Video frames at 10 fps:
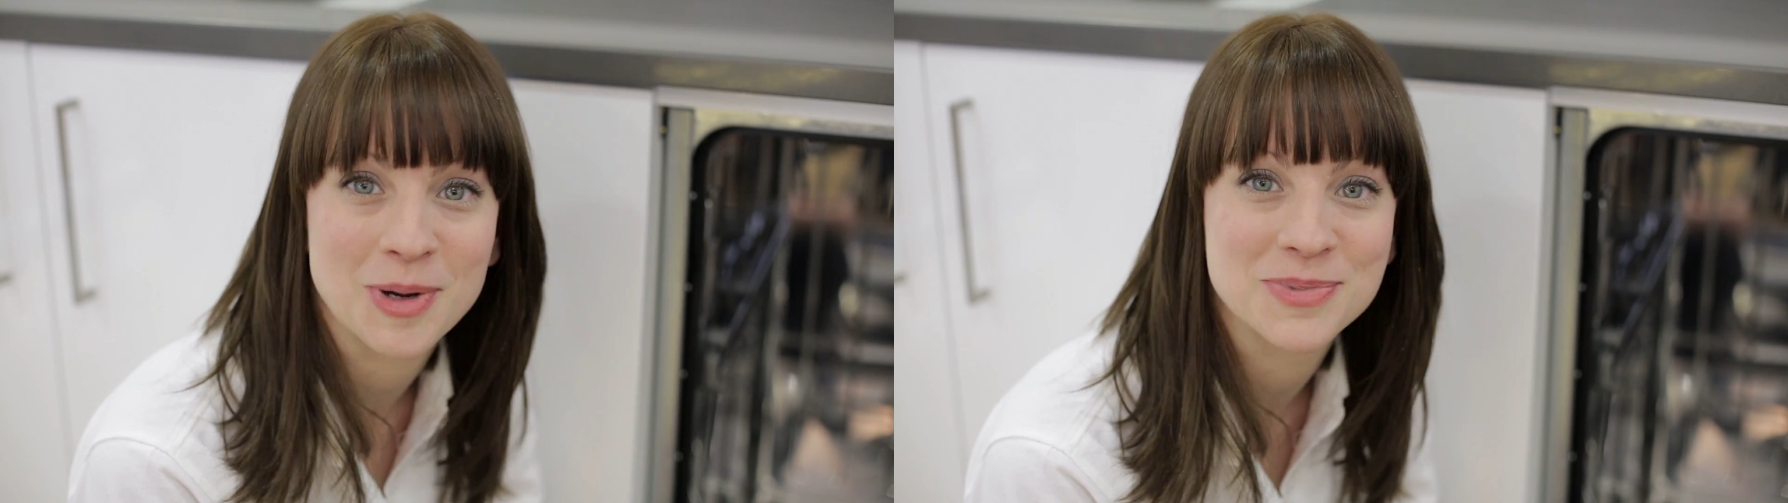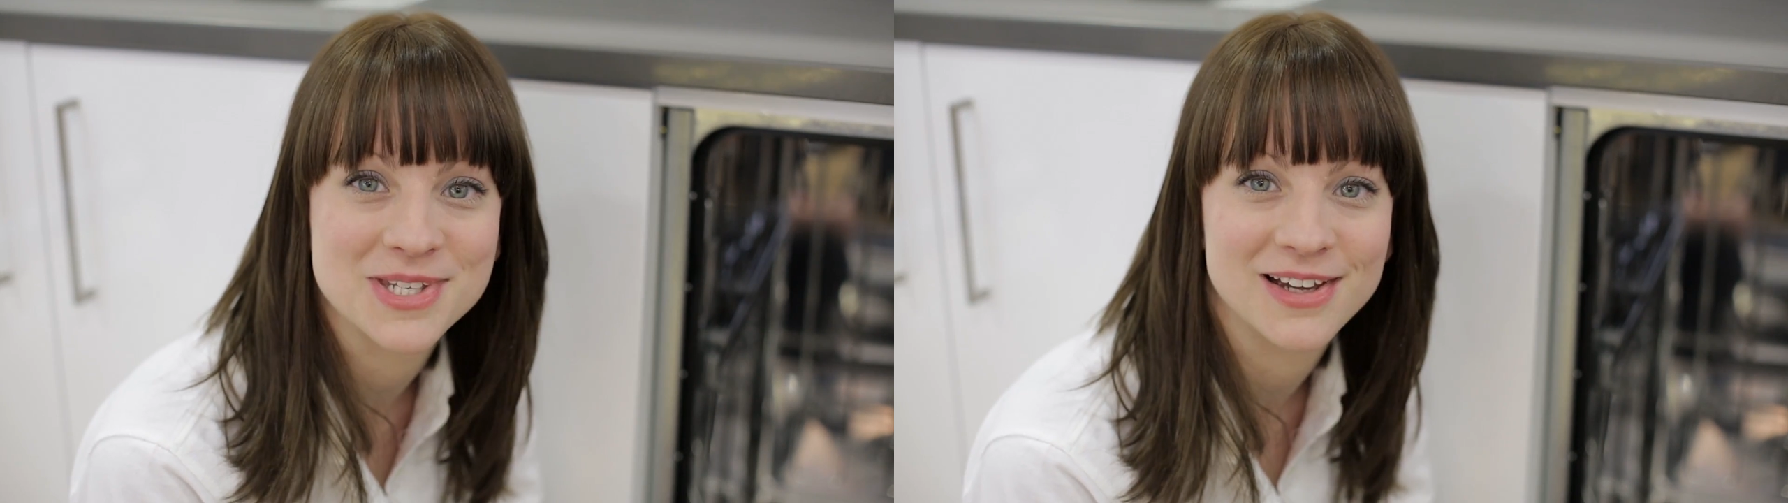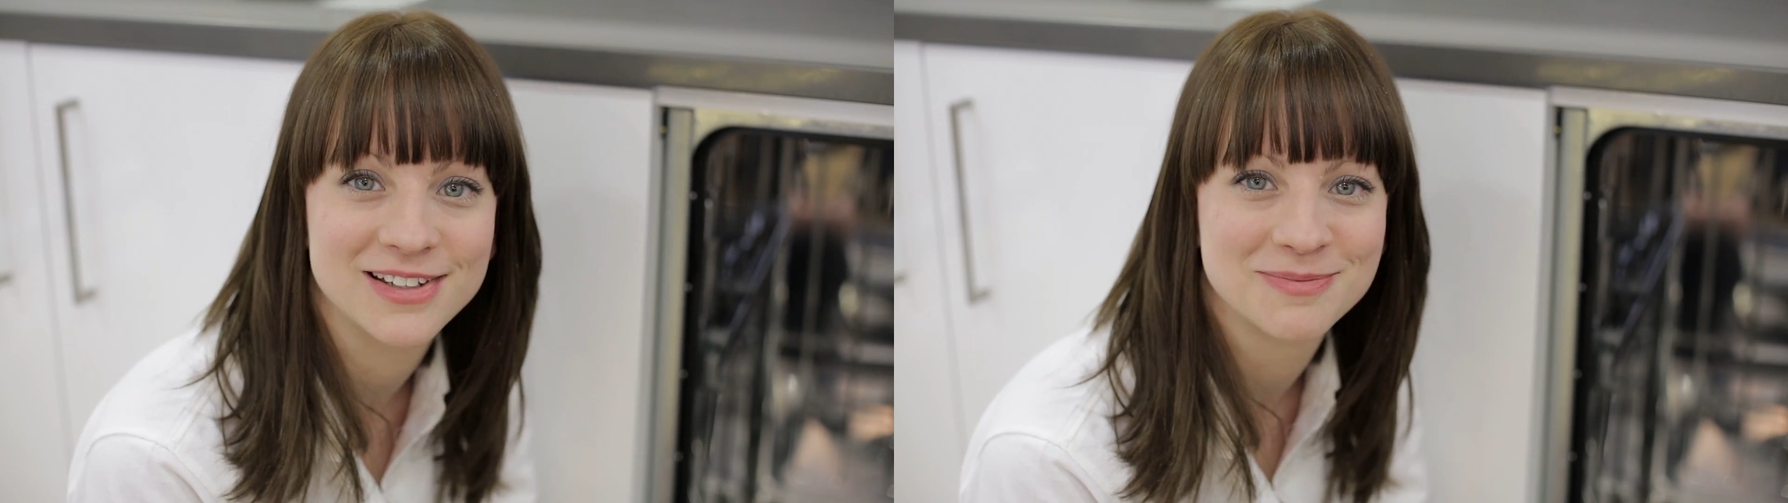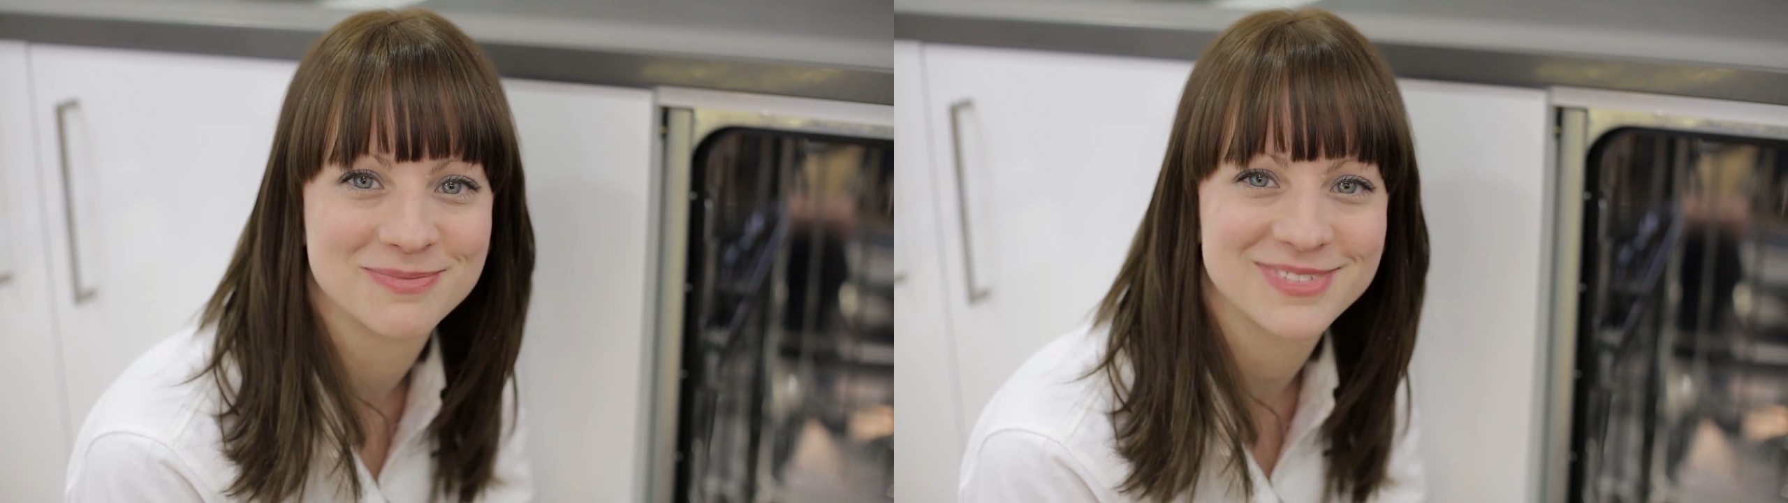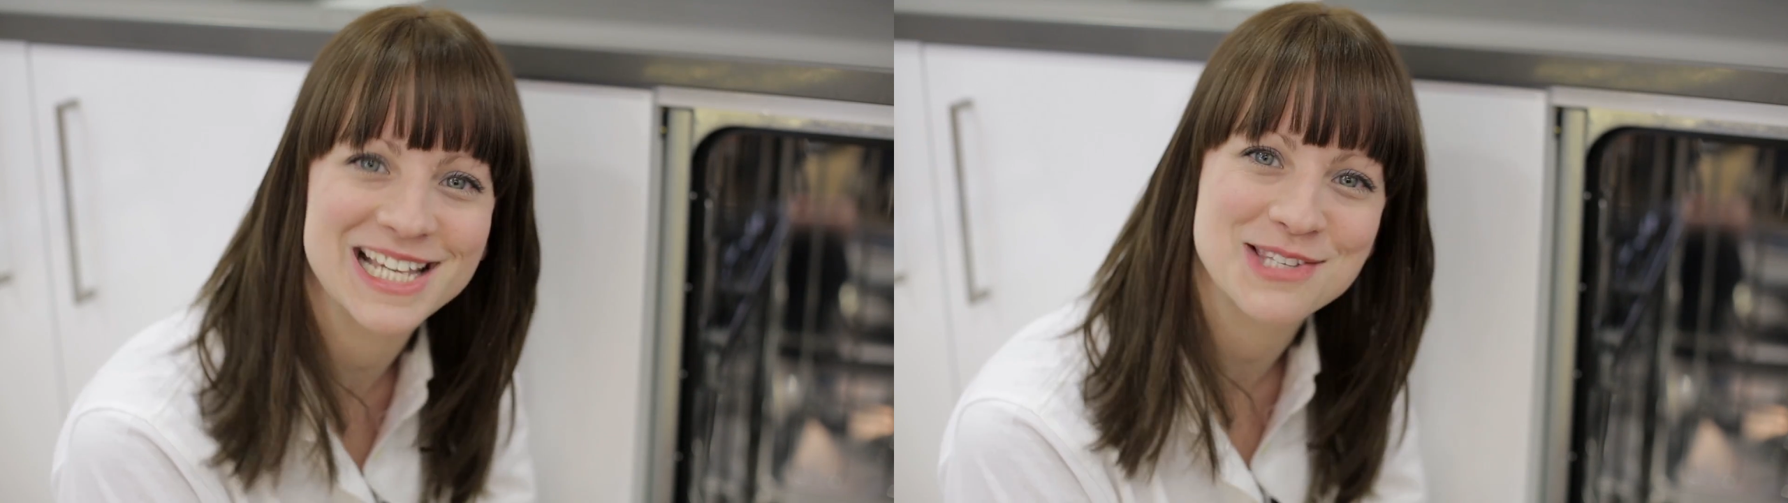website.
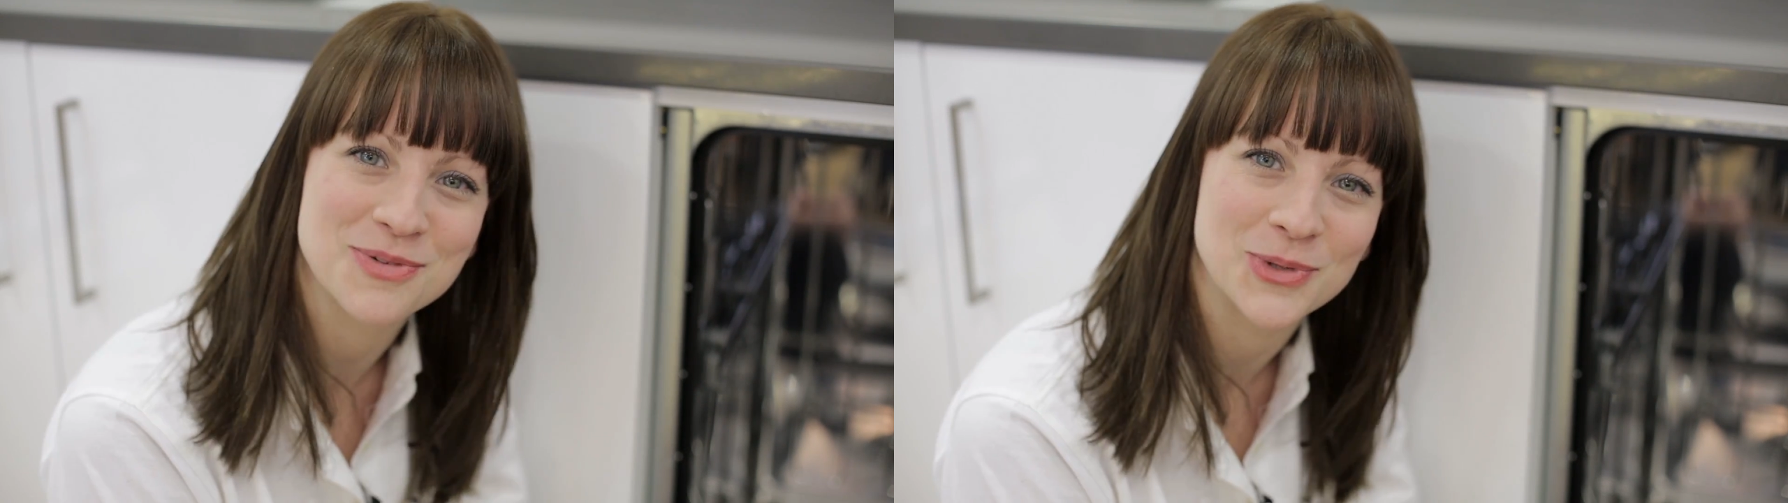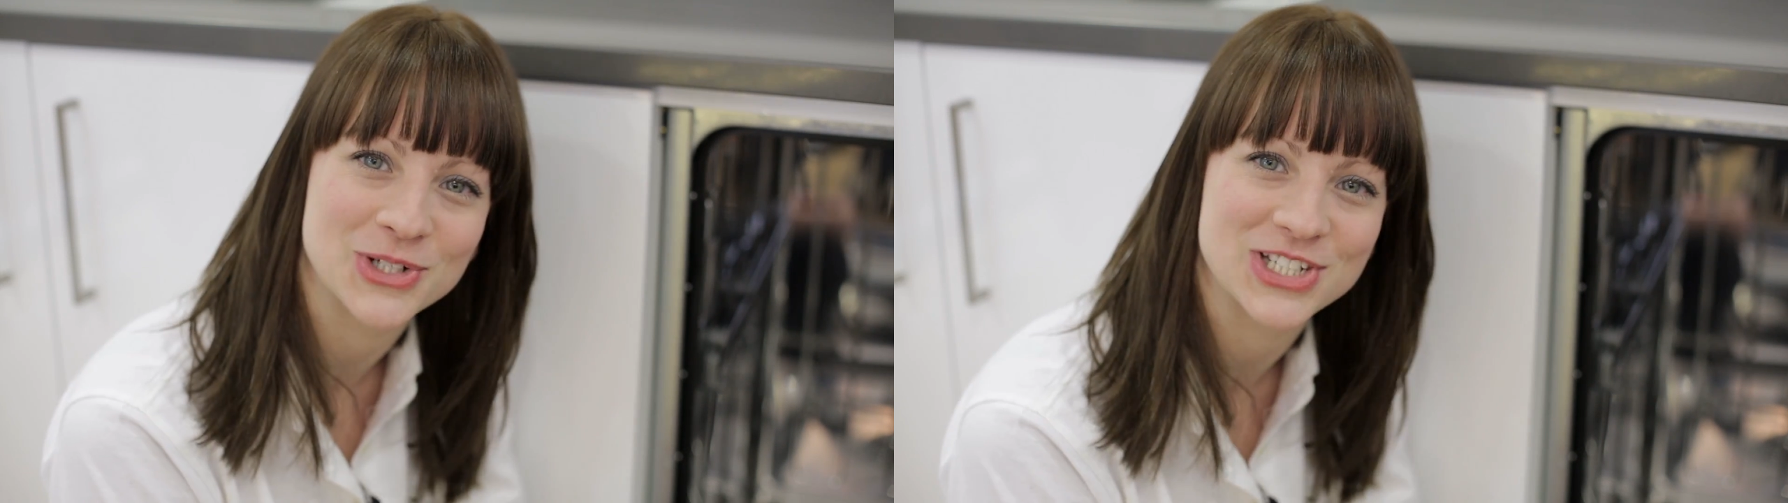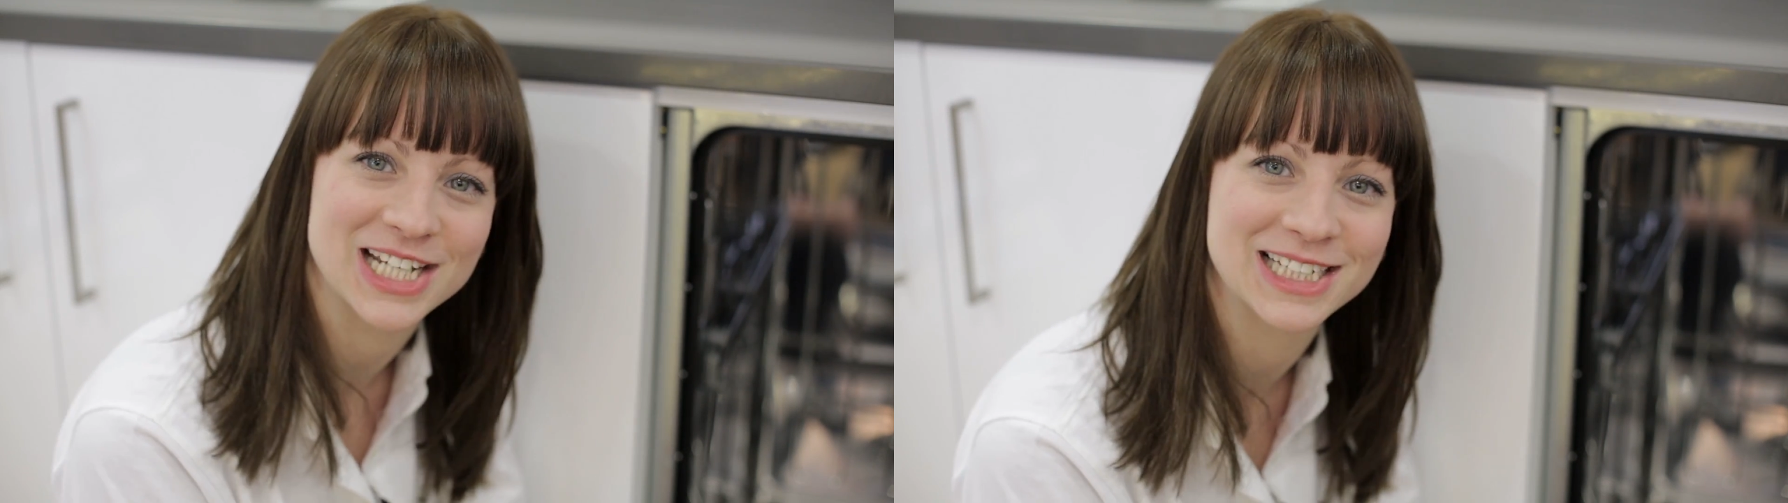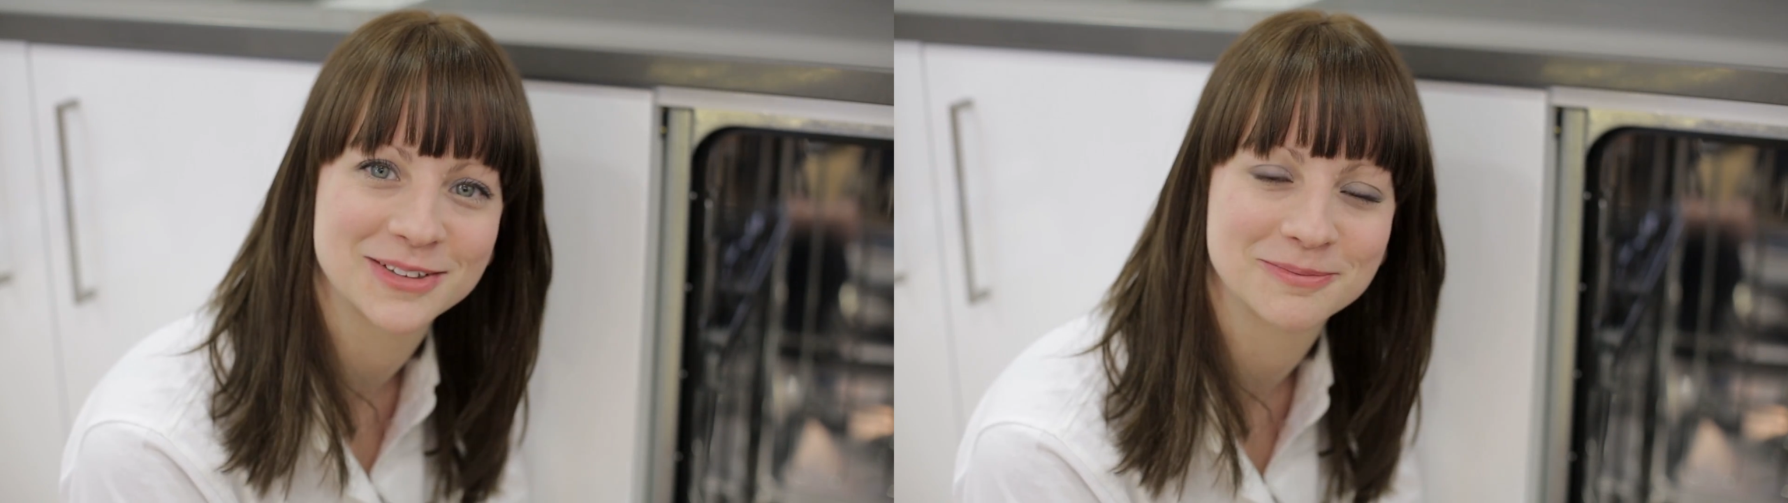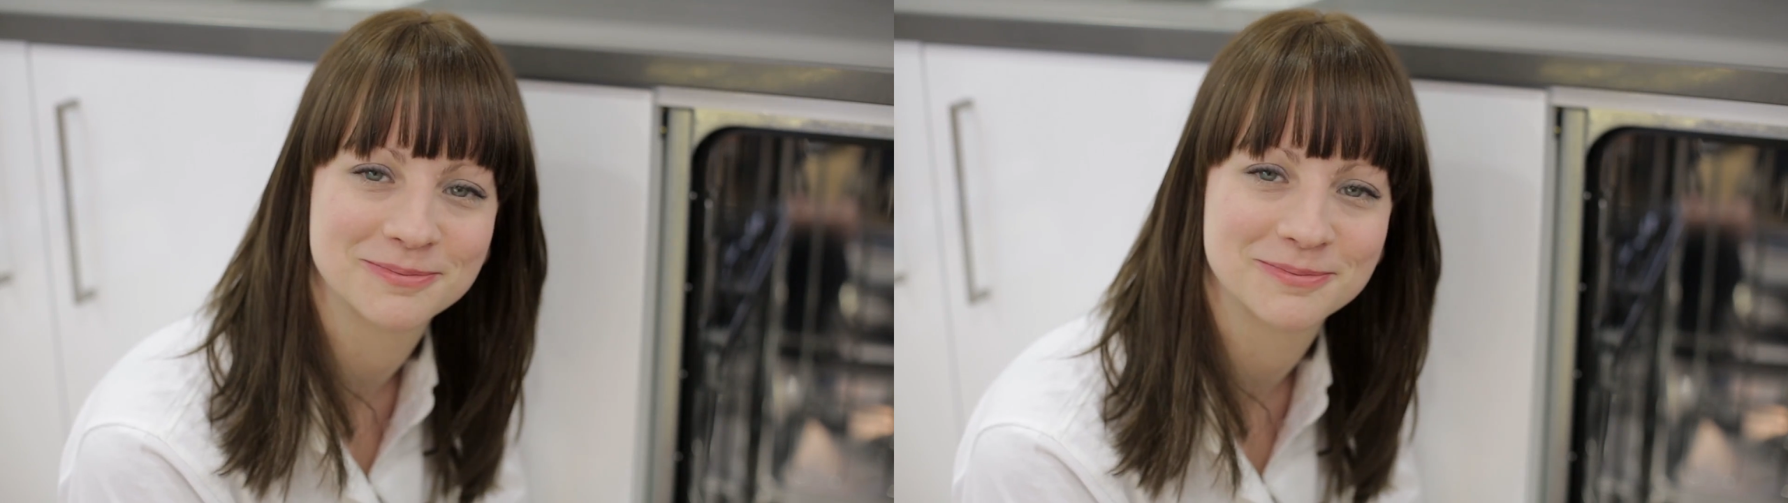Thanks for watching.